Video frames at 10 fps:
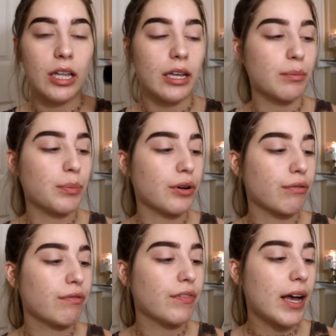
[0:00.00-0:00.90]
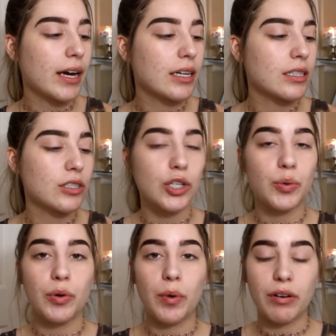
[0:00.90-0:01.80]
and Perfect
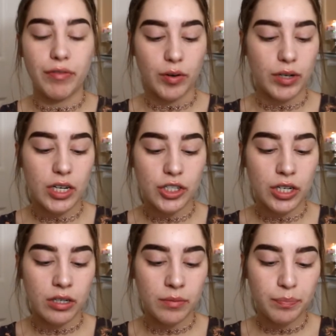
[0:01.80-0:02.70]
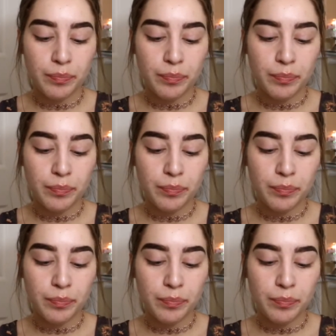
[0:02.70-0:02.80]
2-in-1 foundation.